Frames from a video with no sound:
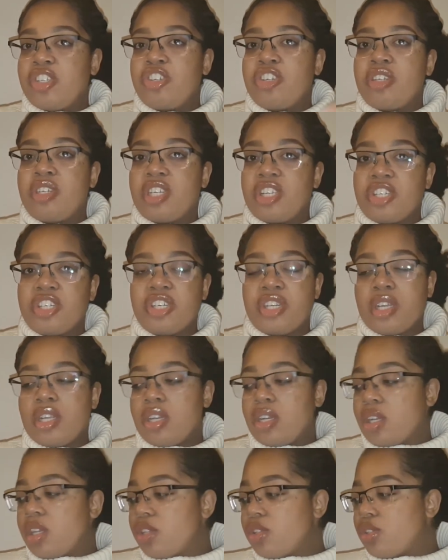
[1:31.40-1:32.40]

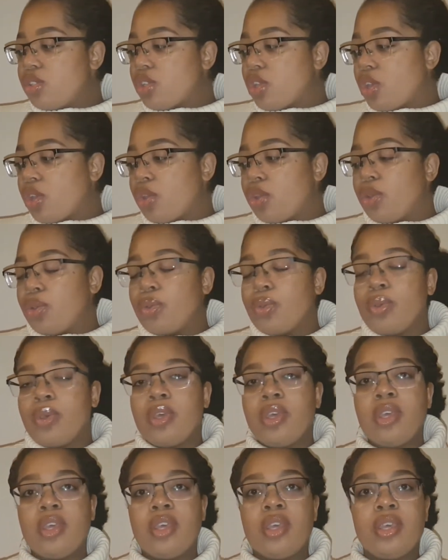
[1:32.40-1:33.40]
tradition. So
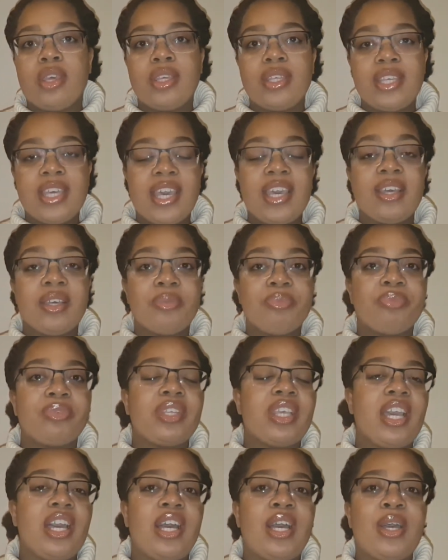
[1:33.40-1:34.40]
yeah,
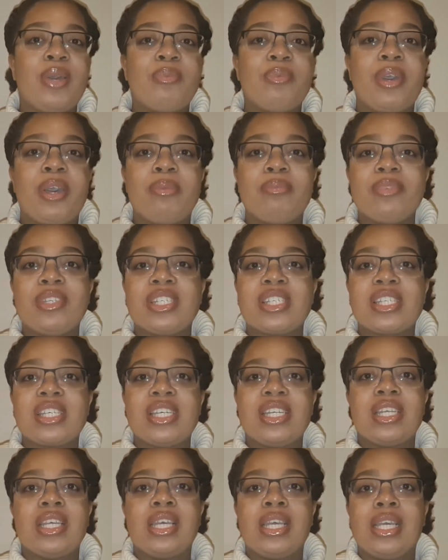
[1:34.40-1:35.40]
I'm just
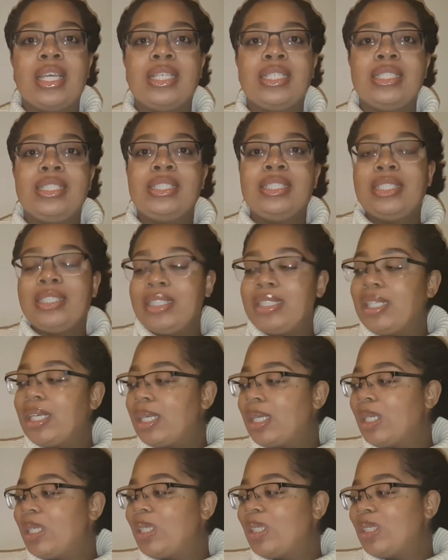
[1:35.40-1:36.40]
gonna
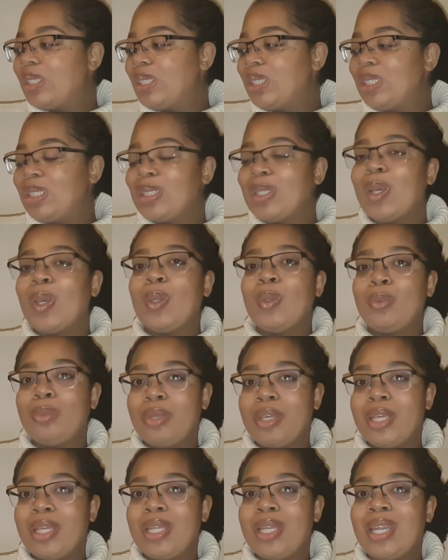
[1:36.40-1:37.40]
get this
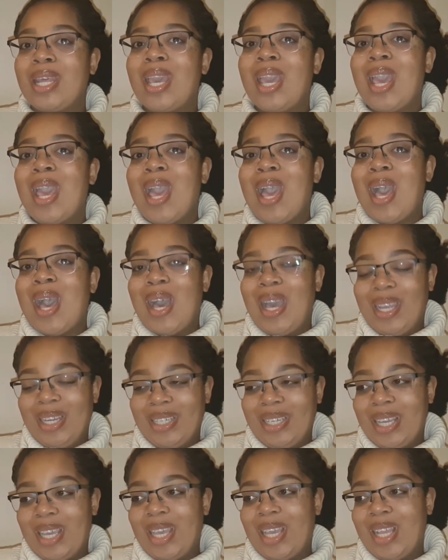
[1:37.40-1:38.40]
open
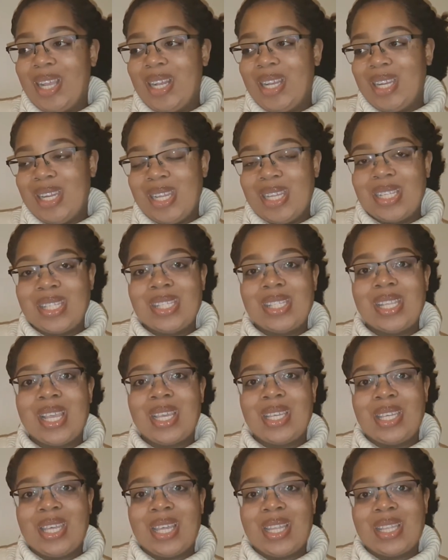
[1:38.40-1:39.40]
and let's
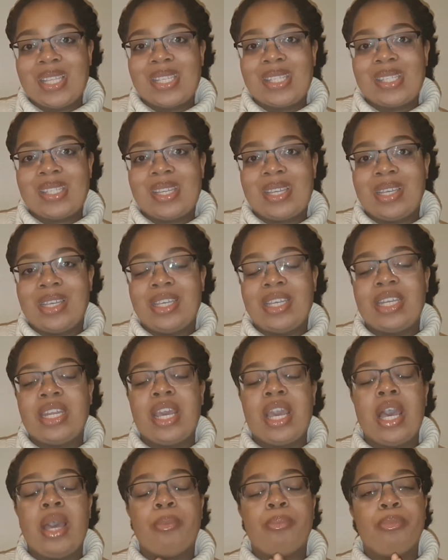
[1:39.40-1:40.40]
get this started.
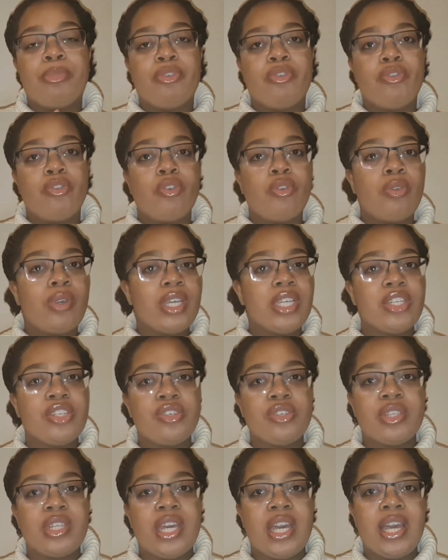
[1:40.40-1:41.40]
Before I
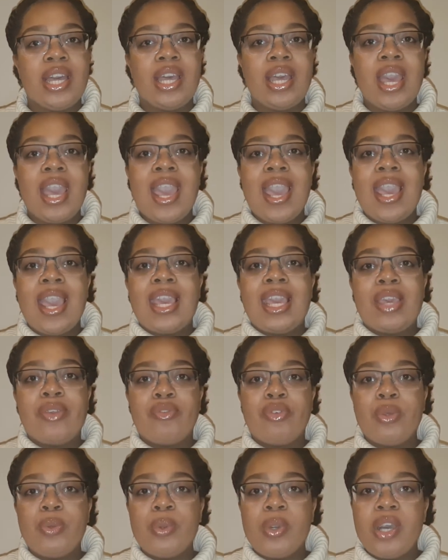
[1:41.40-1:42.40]
do that,
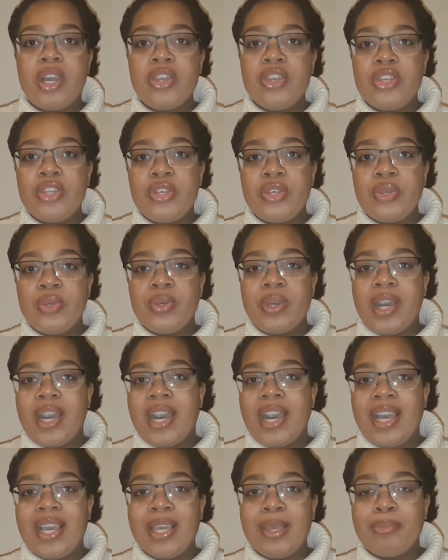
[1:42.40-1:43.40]
if you are new,
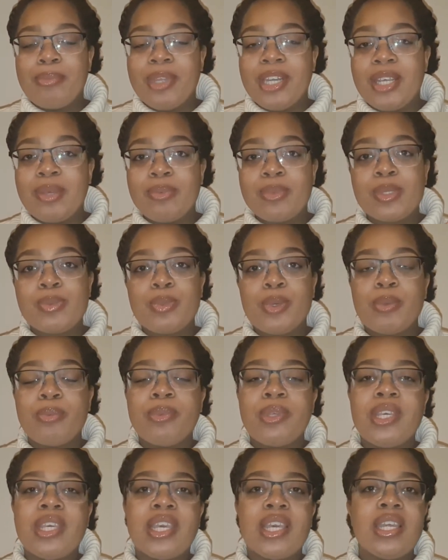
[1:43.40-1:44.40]
hi, my name is
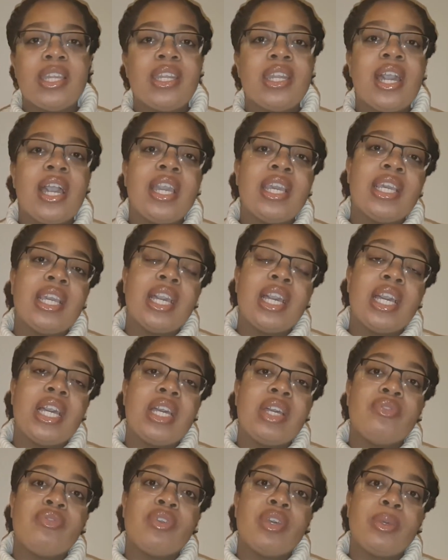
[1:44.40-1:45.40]
Bobby. I
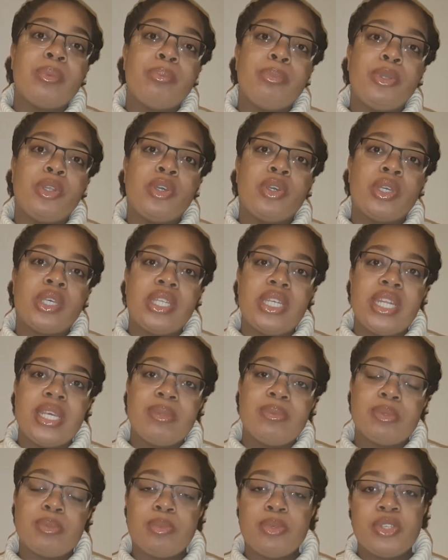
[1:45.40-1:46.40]
have a blog
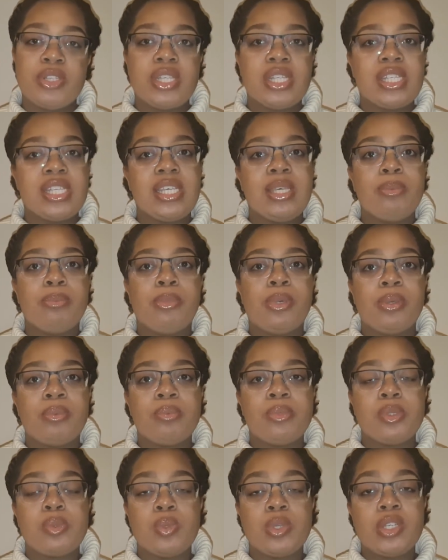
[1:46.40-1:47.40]
named Spill the Tea
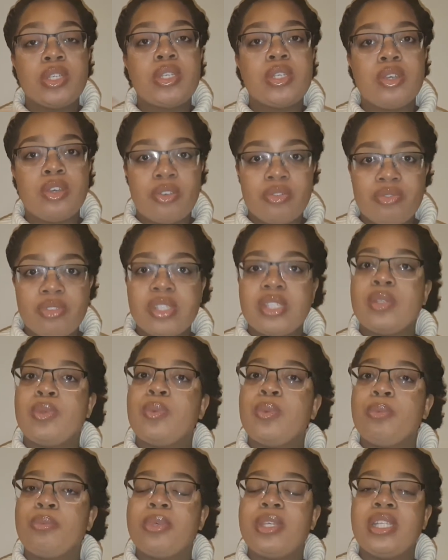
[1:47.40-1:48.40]
Bobs, which obviously
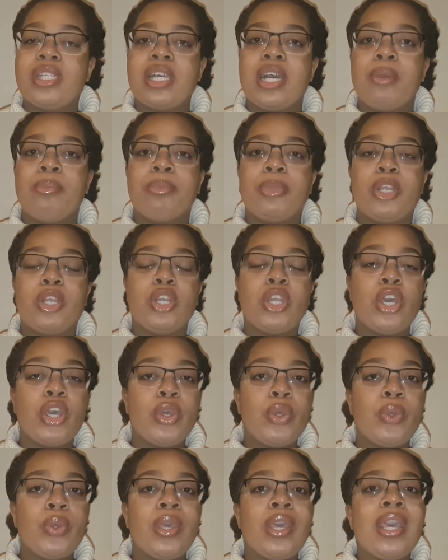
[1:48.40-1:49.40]
will be down
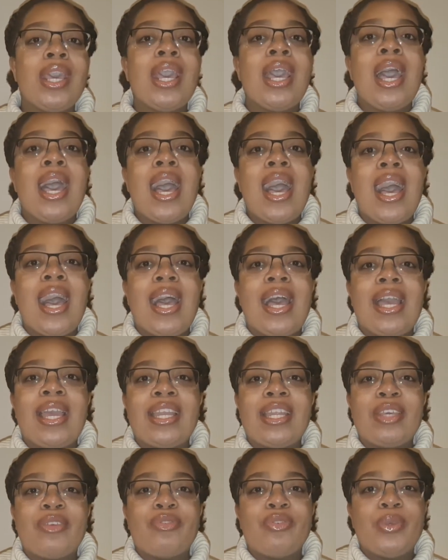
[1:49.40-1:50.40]
below.
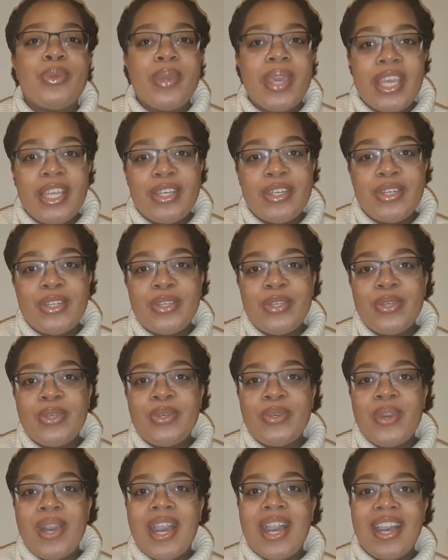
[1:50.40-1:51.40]
And if you ain't
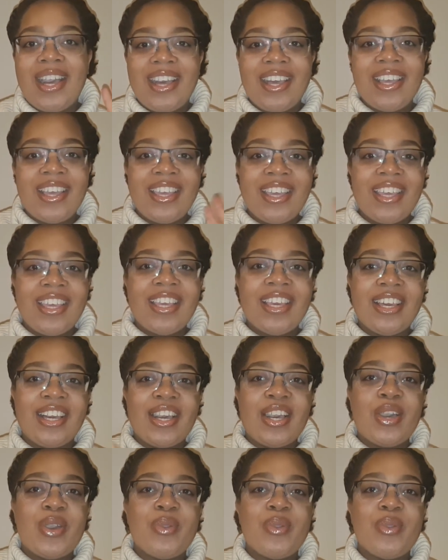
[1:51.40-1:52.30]
new, hi,